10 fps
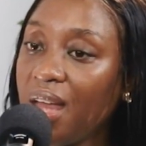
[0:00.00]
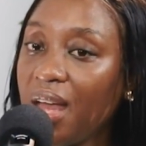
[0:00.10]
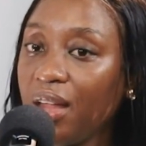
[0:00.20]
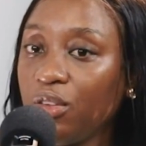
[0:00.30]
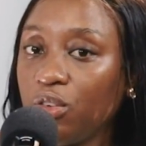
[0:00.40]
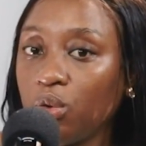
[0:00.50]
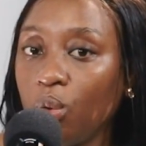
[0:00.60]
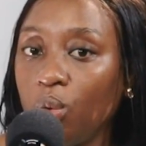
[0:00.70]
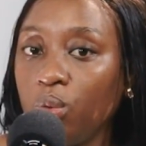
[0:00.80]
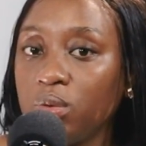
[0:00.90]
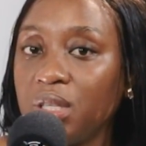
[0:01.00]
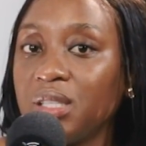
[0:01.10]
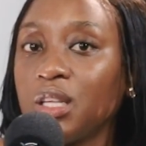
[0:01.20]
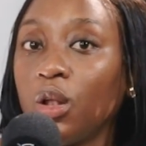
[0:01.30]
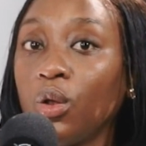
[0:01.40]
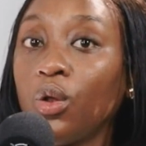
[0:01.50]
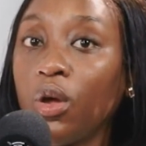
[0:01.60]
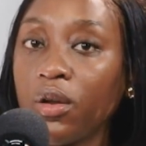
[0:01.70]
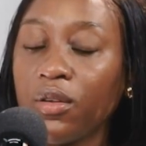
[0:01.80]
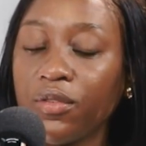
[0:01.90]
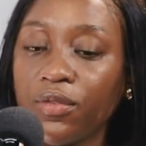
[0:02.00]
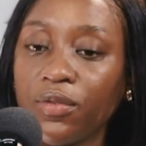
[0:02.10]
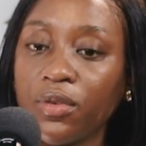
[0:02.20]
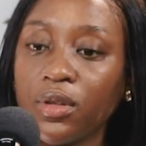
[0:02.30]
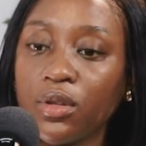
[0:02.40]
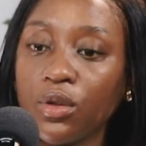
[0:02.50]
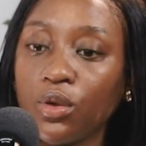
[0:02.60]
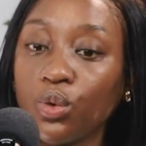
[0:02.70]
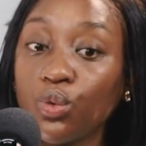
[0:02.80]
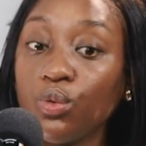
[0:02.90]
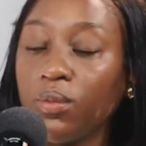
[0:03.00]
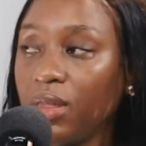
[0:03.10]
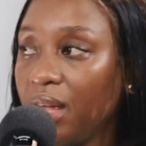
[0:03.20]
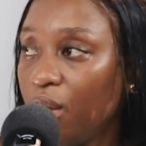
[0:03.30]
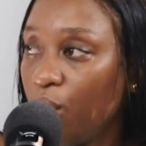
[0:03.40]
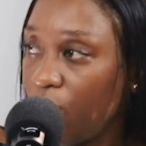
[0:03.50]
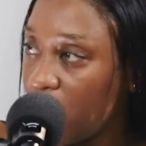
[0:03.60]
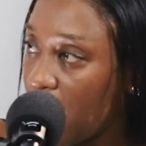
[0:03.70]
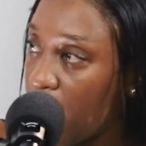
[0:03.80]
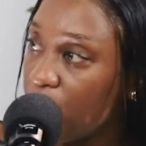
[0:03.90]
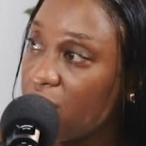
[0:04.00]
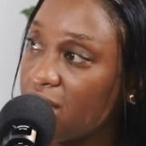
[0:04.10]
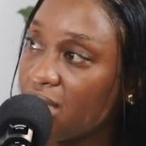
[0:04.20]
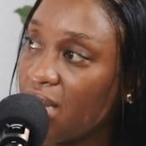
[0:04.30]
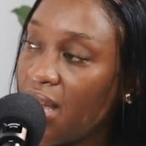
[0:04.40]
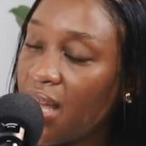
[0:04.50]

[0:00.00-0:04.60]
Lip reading: And so there's a lot of room there or gaps.